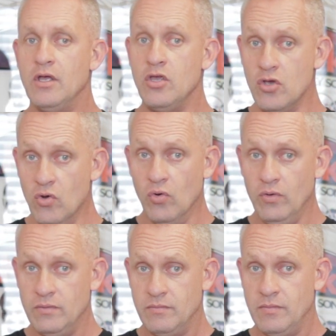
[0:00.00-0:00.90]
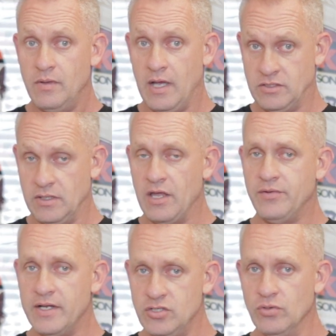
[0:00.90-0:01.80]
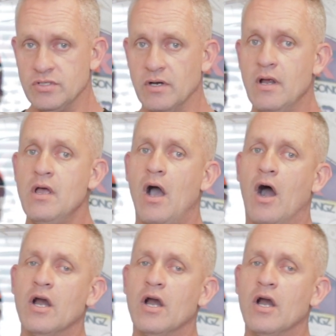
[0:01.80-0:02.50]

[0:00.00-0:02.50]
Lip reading: you as an authorized user